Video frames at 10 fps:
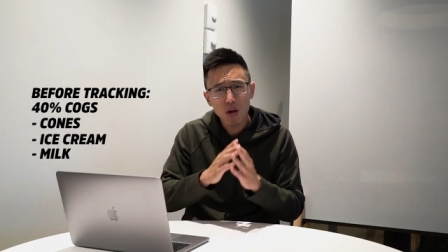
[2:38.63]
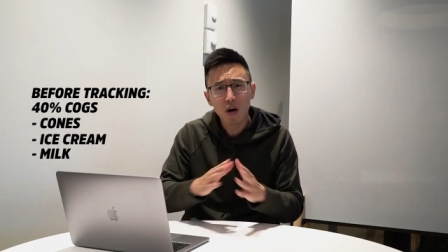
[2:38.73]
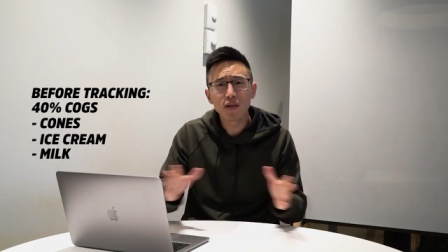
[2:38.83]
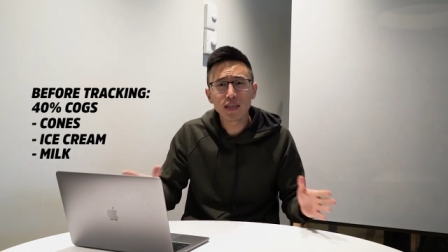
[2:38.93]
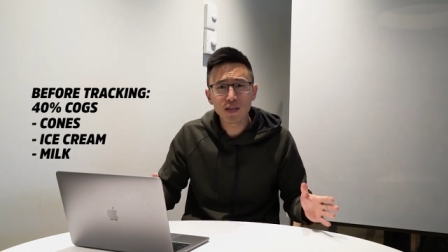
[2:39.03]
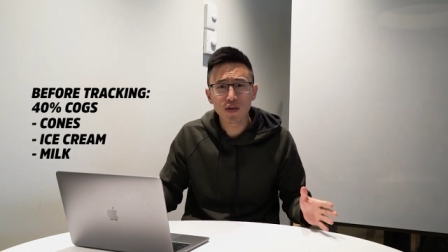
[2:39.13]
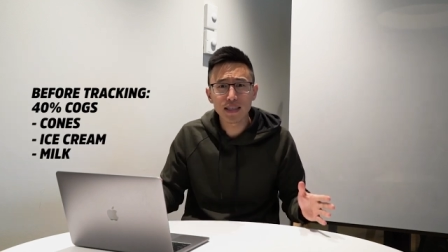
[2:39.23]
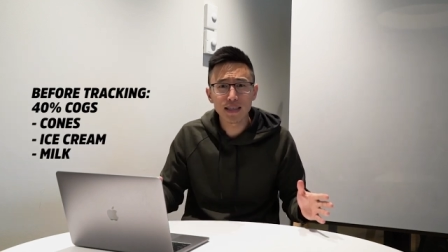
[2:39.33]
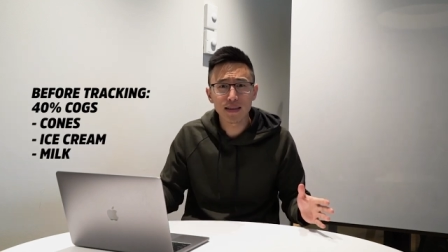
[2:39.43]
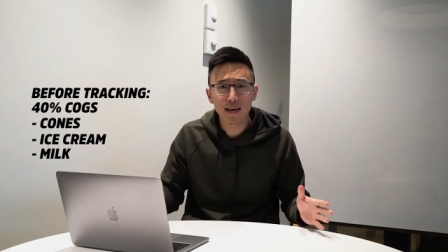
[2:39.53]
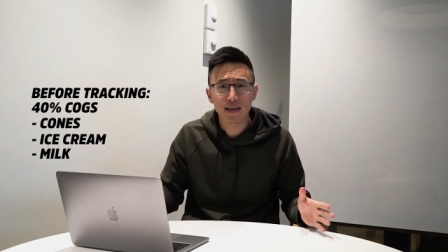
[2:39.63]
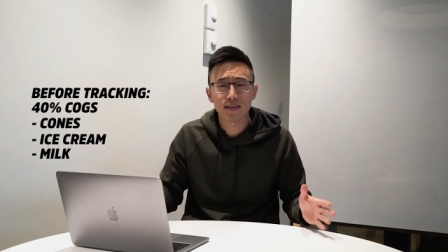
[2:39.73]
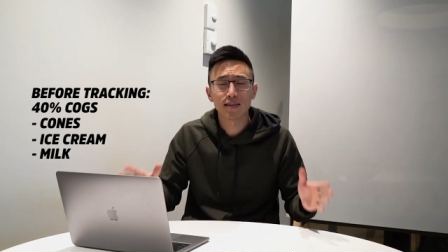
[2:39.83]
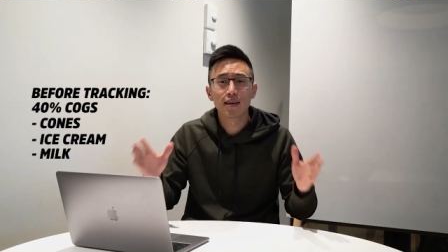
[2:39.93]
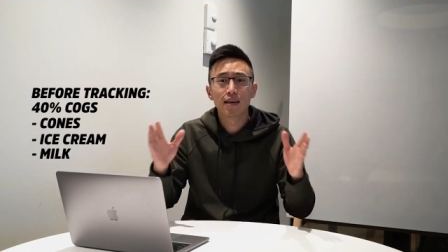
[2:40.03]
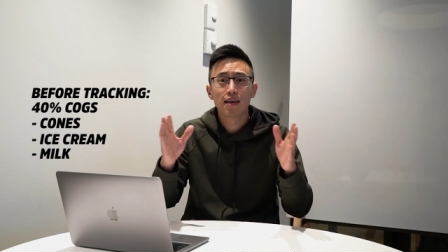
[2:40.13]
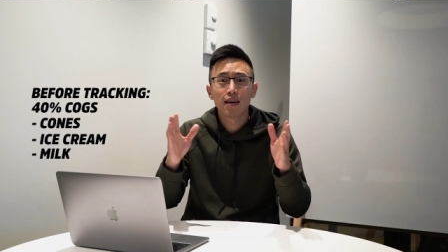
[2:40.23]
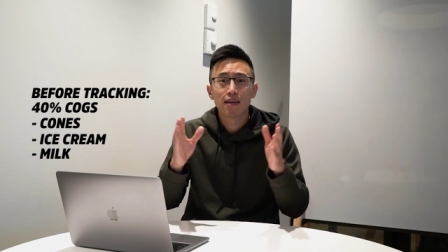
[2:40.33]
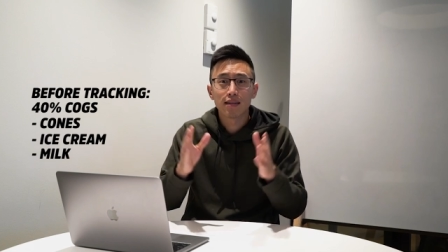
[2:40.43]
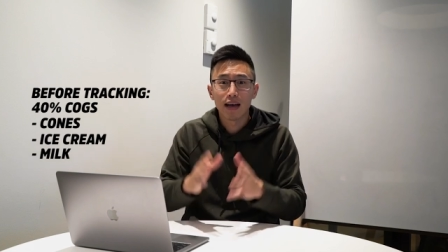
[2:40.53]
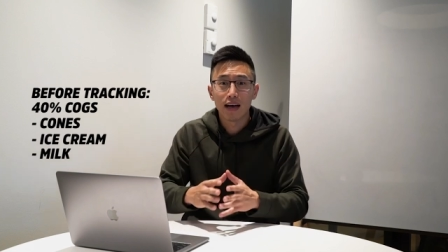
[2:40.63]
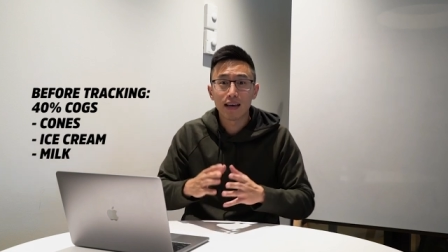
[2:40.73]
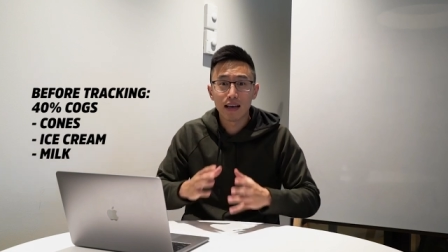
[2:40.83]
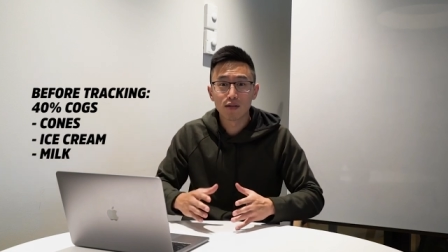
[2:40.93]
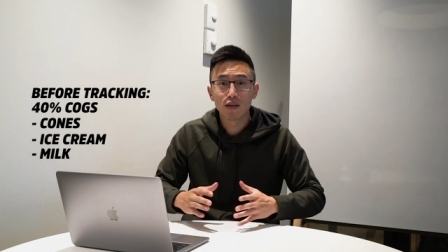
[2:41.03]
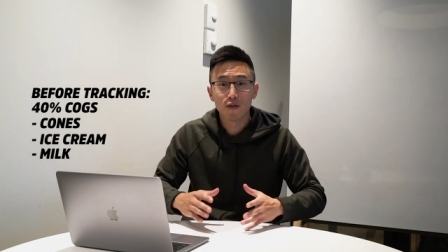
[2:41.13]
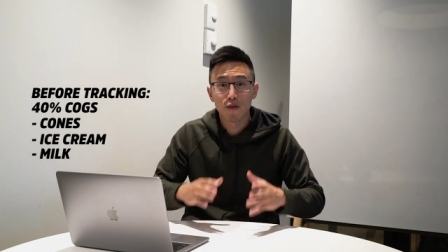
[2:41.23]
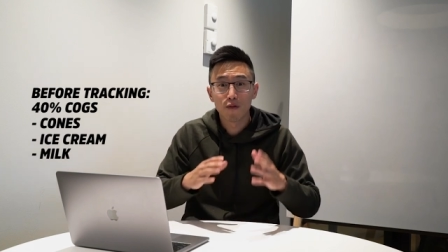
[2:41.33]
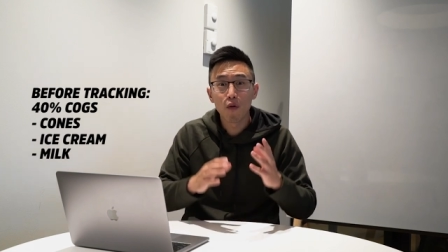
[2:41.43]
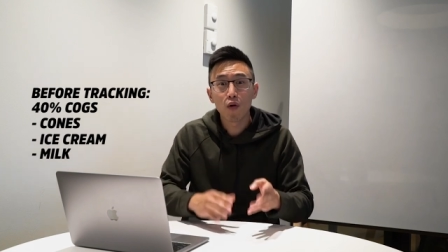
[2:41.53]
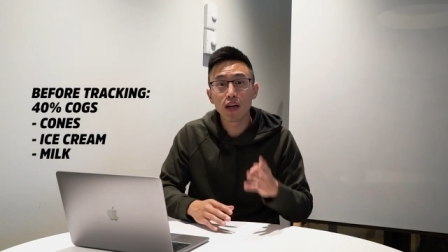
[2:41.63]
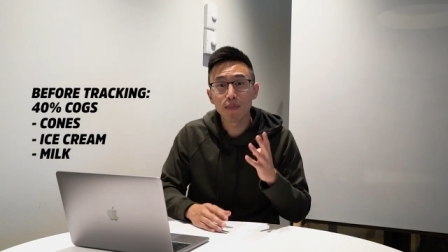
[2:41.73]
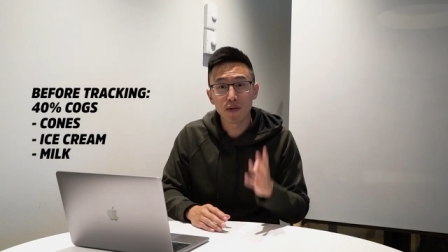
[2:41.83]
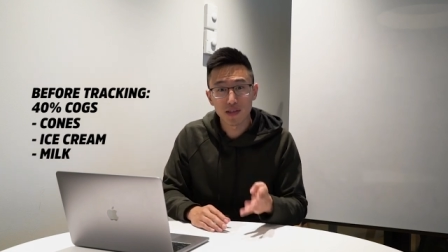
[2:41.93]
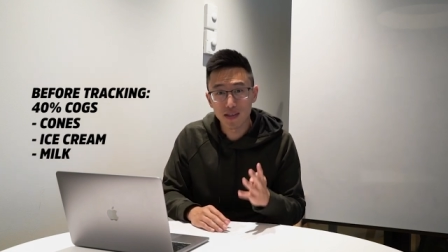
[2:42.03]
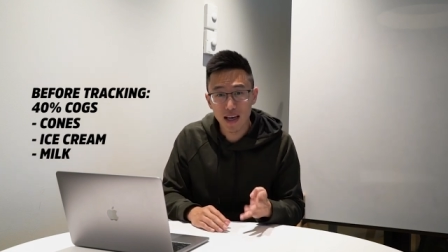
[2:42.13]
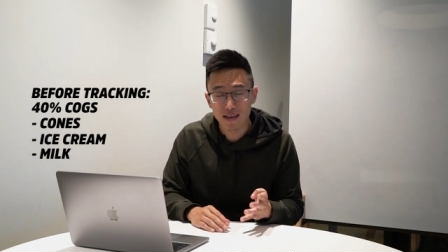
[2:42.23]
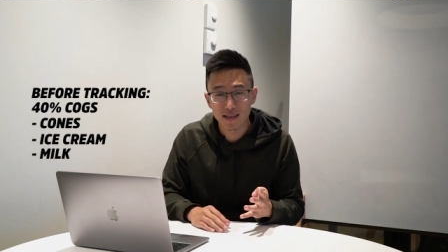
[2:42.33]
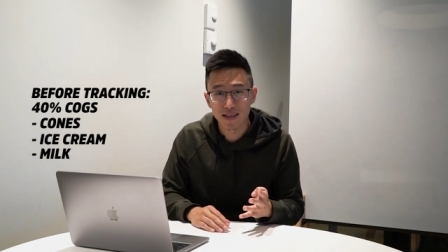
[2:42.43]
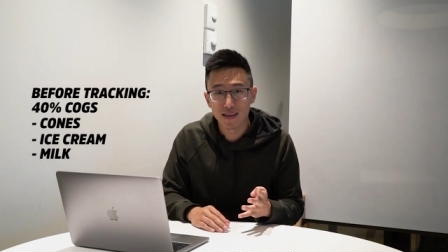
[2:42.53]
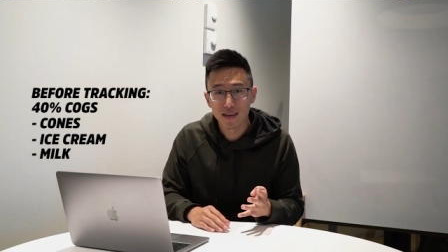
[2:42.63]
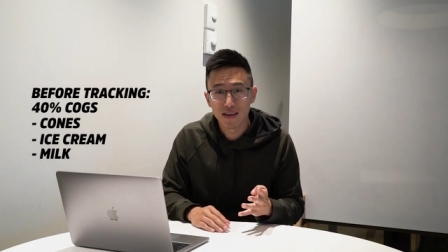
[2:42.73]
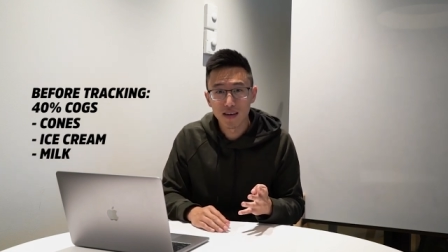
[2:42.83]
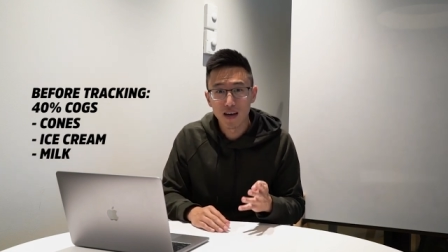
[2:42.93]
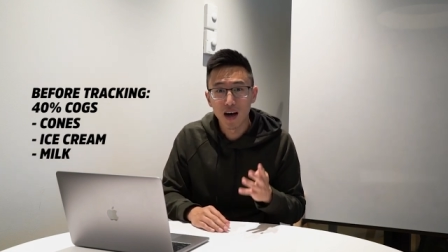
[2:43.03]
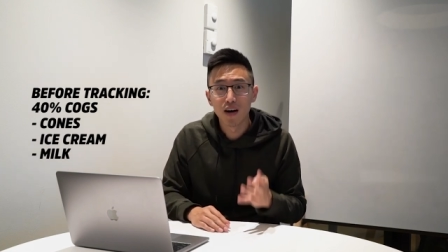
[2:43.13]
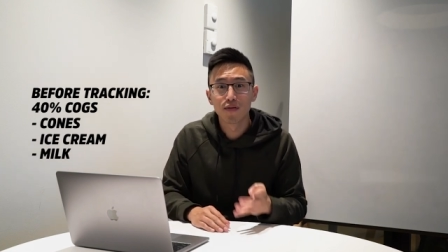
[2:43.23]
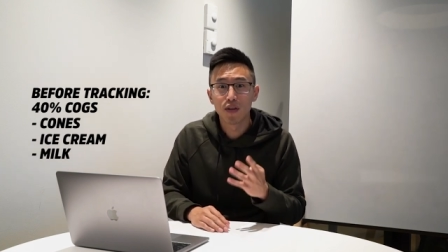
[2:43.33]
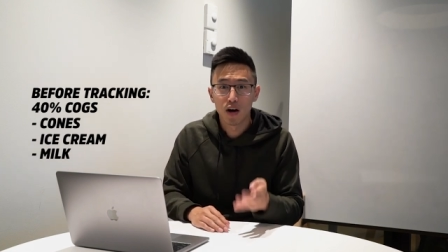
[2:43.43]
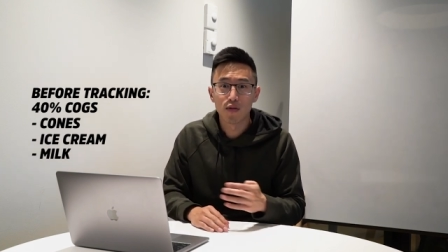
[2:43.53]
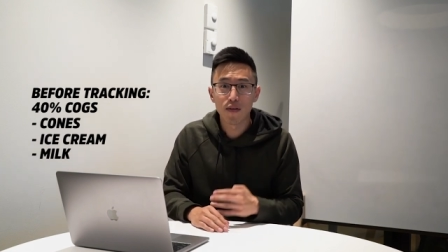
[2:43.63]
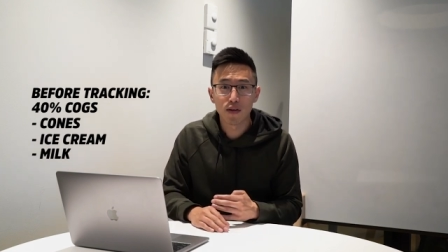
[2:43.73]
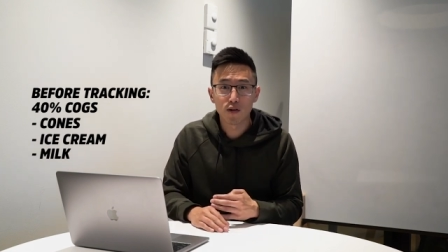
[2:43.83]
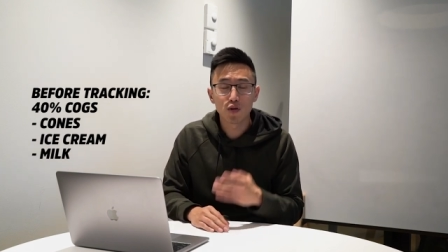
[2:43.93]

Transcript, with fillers: all these crazy things that accounted for 40% of our revenue.